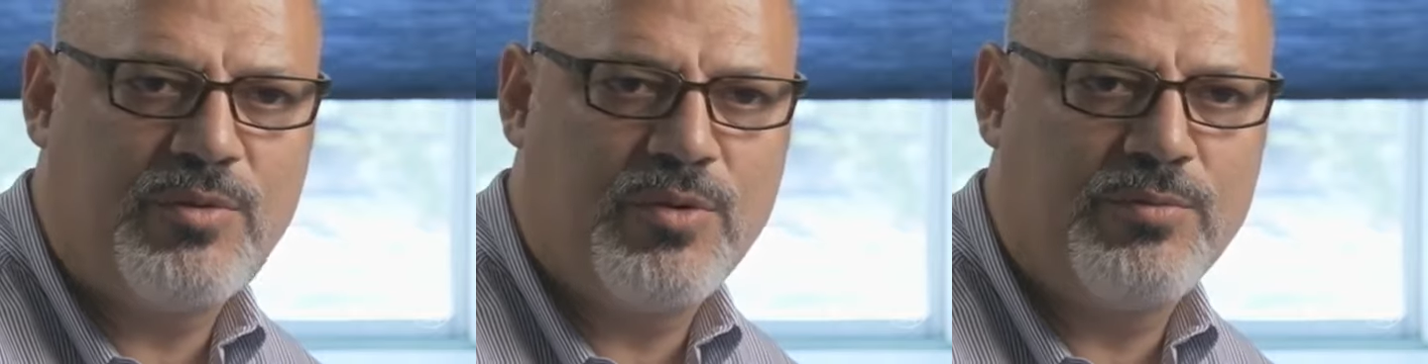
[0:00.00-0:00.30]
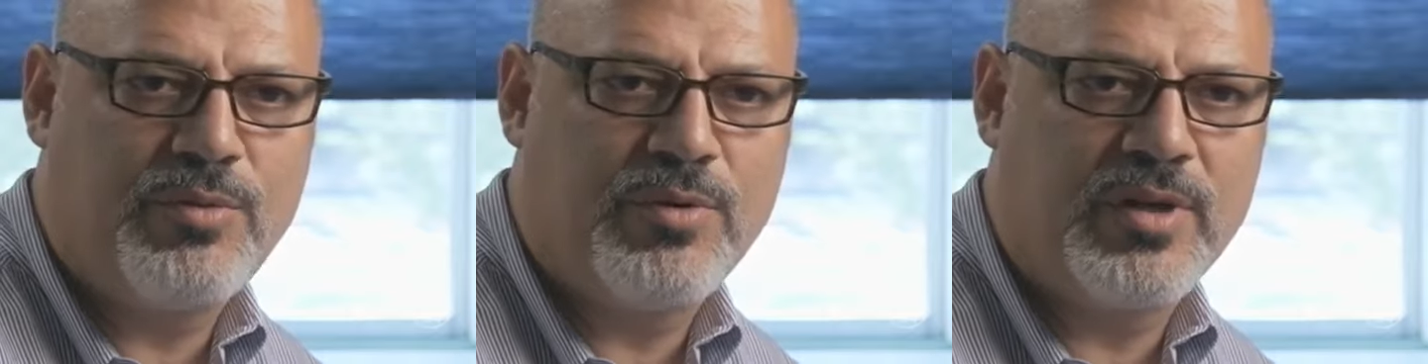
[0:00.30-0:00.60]
who are
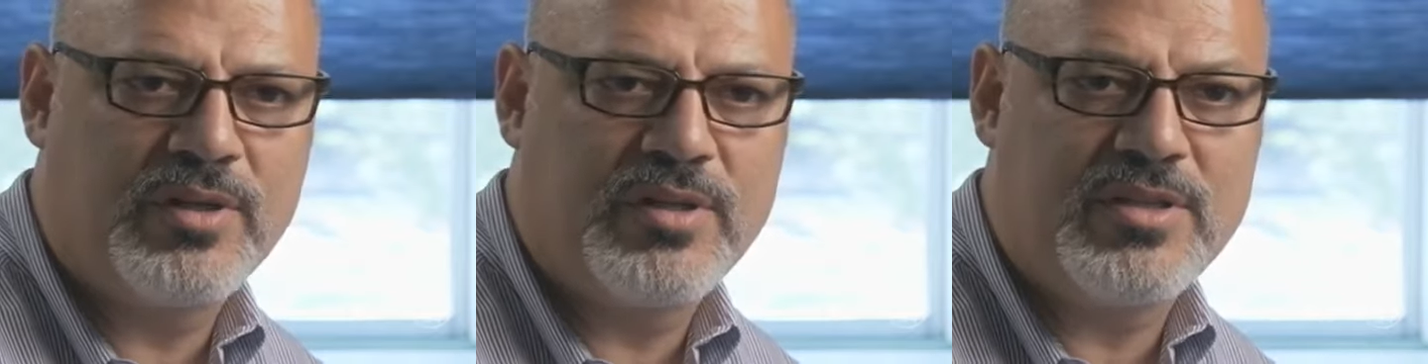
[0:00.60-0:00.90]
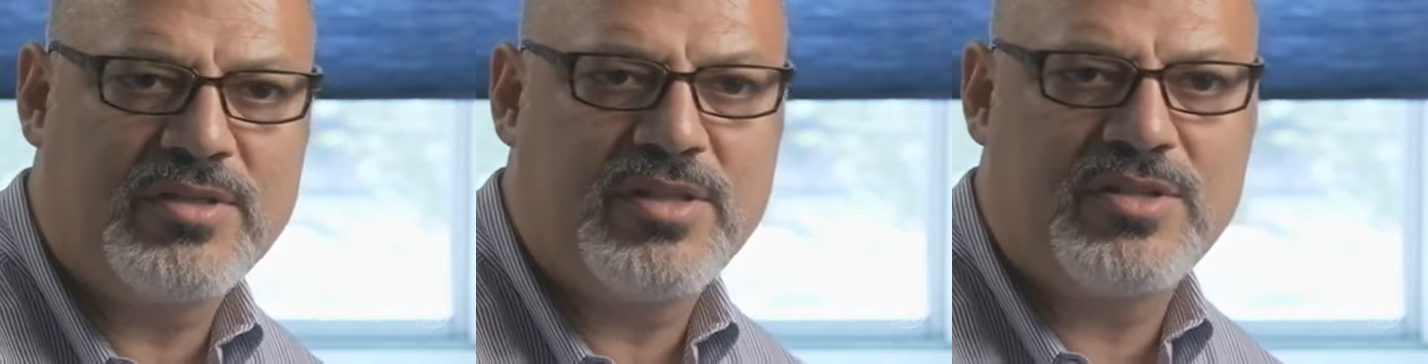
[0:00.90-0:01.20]
born, the
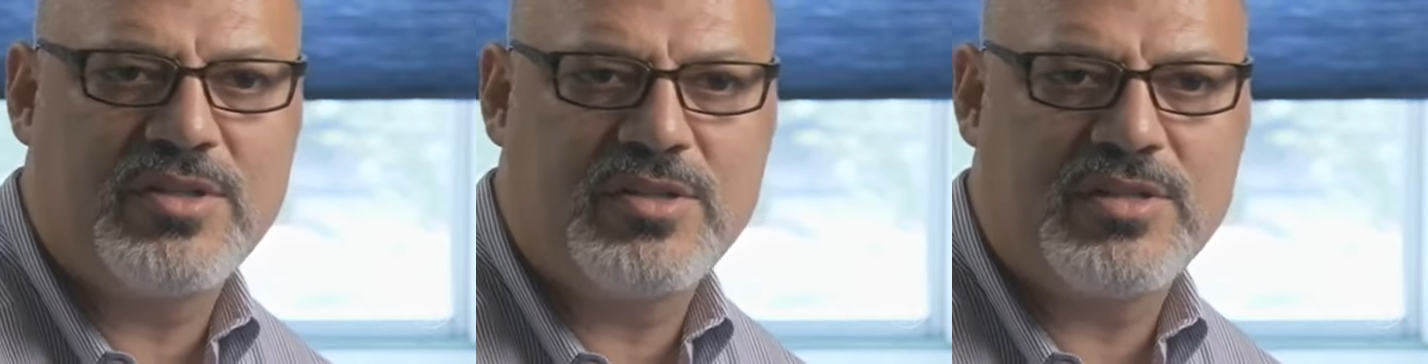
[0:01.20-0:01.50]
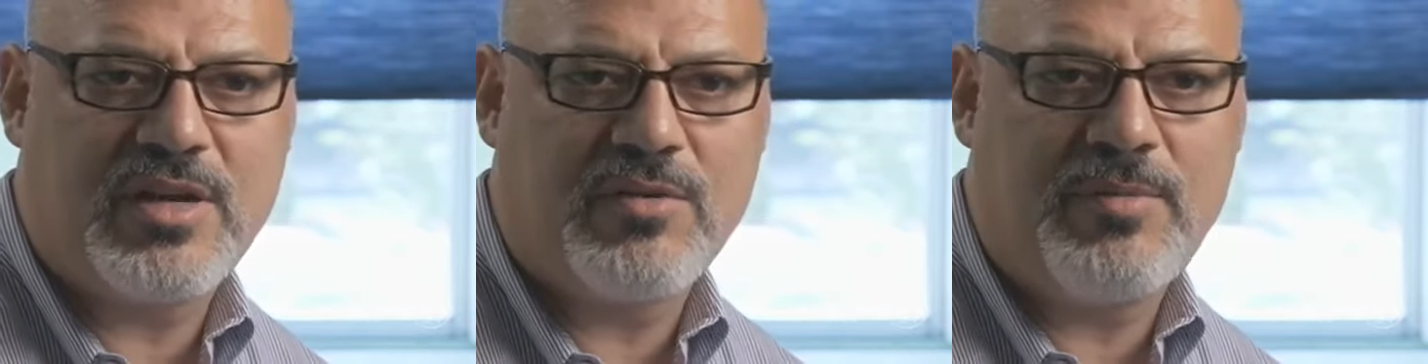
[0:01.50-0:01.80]
decisions
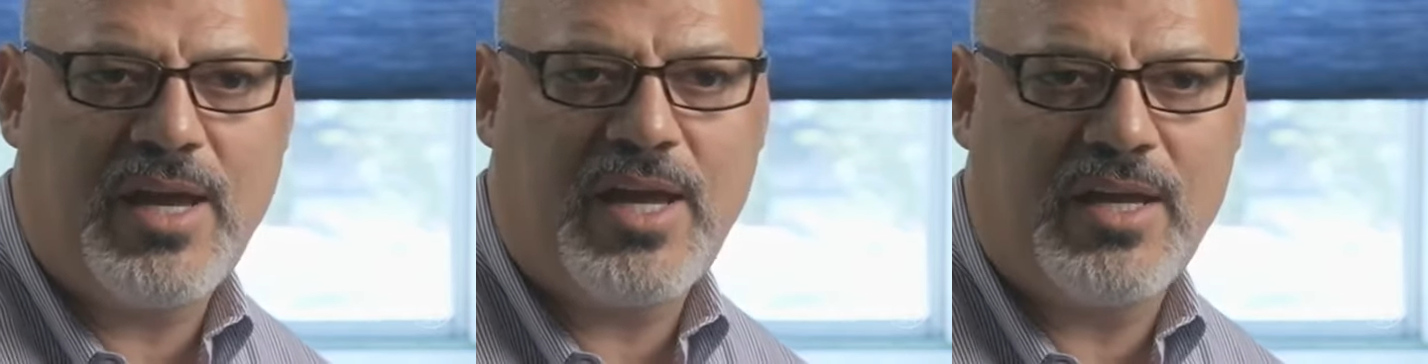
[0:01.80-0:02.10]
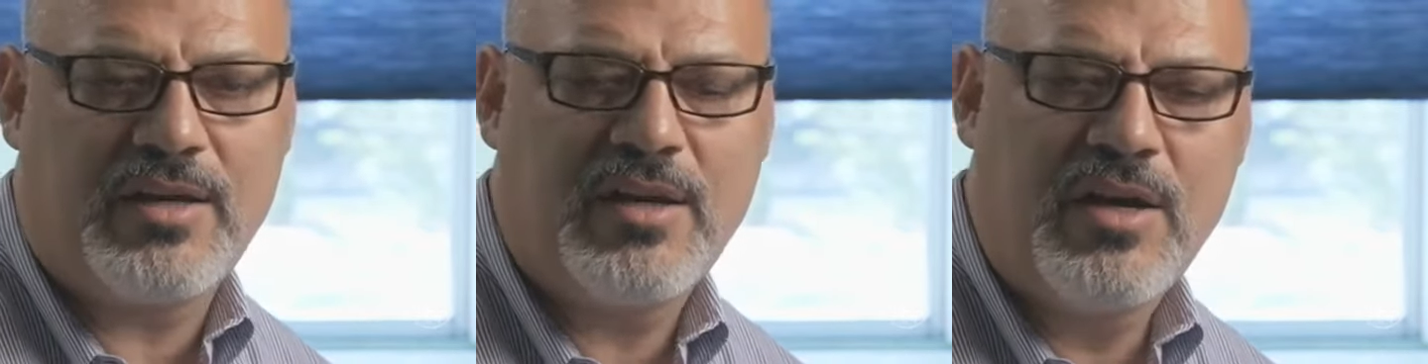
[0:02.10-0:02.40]
that are
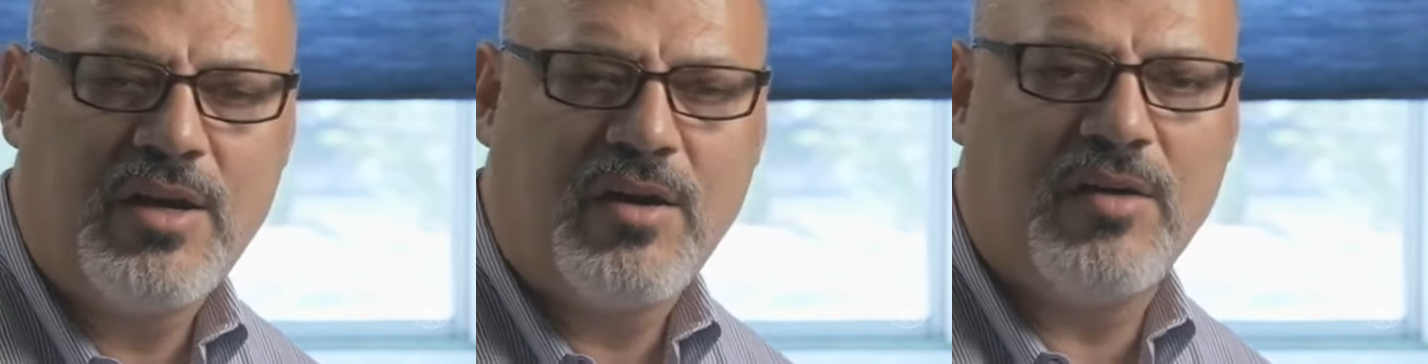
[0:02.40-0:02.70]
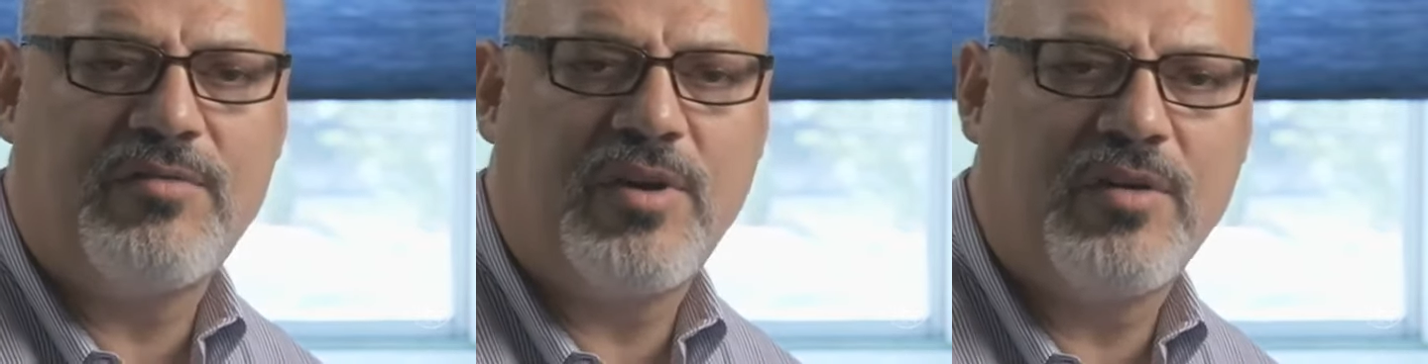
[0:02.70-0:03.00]
made
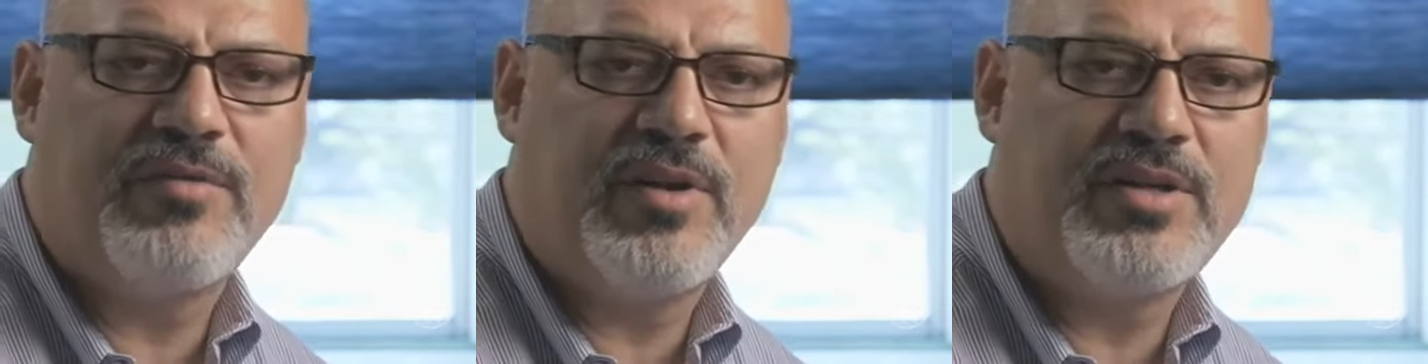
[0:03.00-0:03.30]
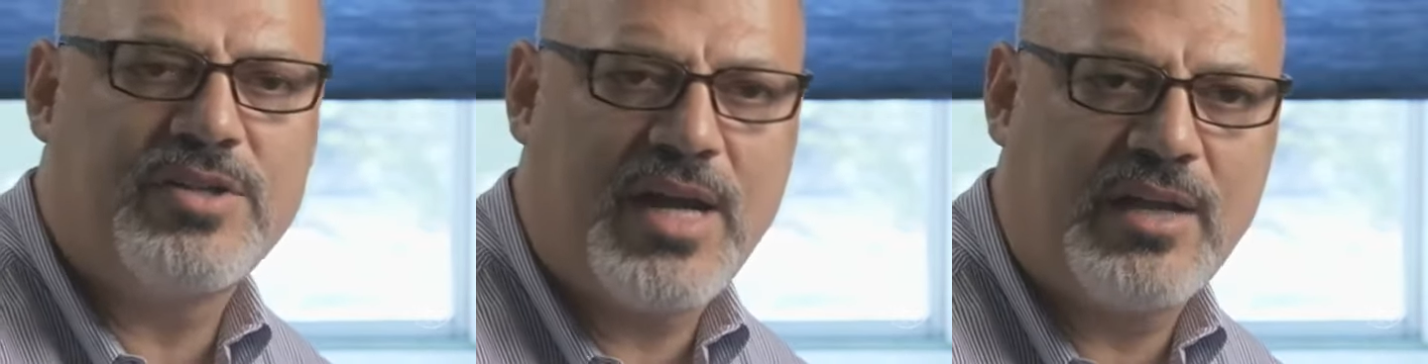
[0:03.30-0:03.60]
are very, very
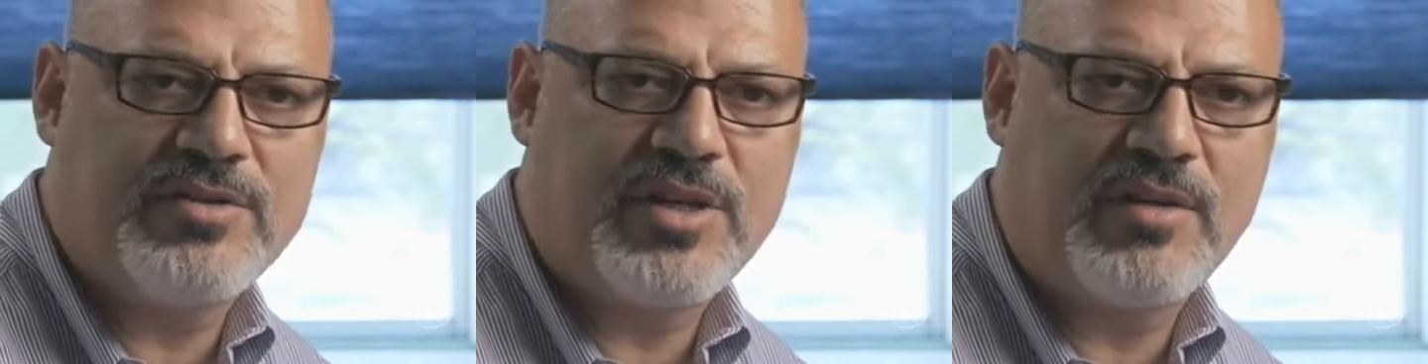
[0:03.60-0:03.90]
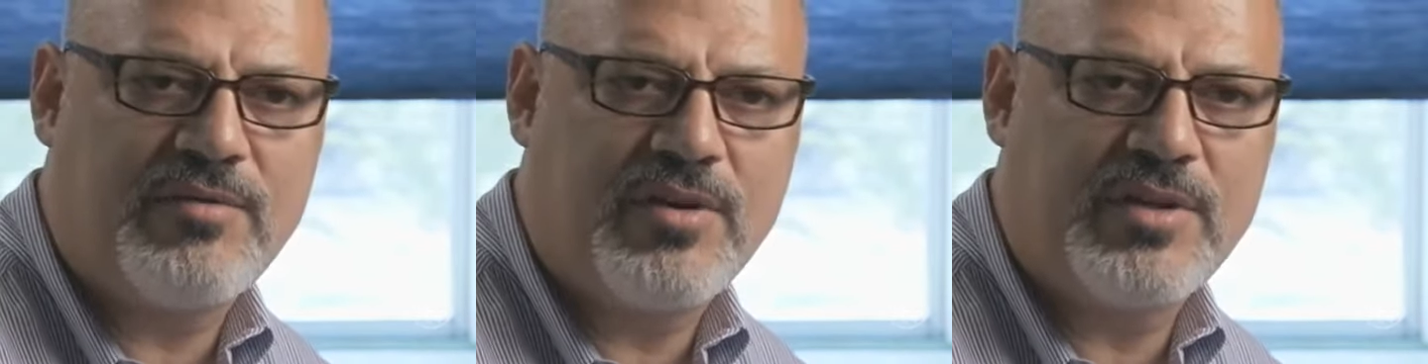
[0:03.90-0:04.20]
challenging
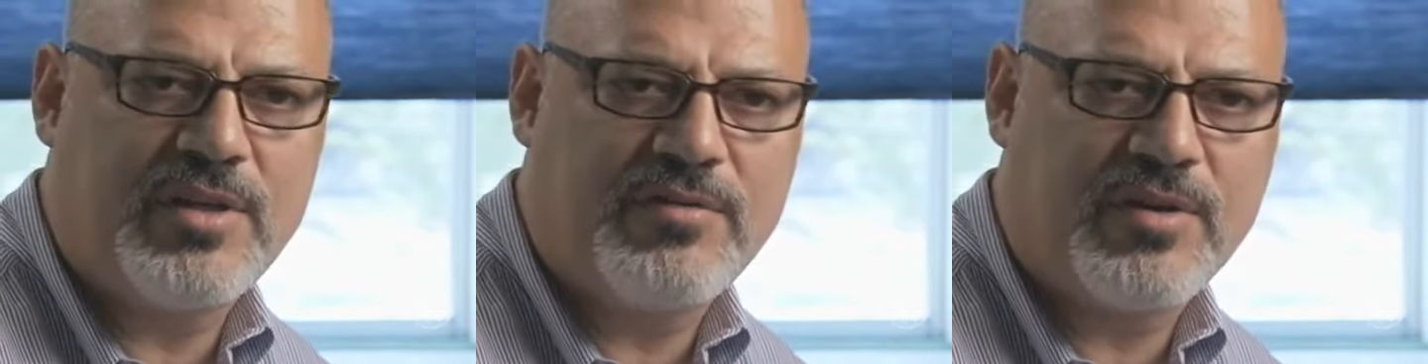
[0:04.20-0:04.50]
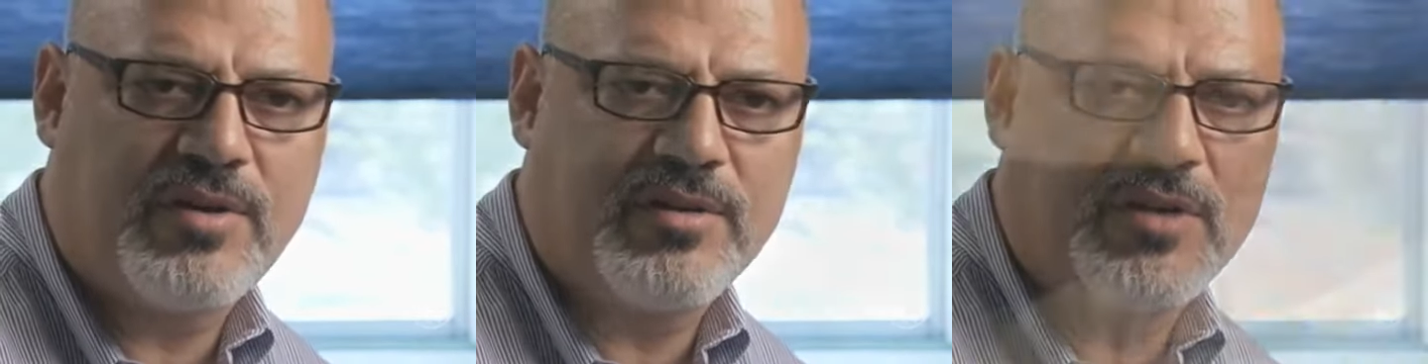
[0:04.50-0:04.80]
and very difficult.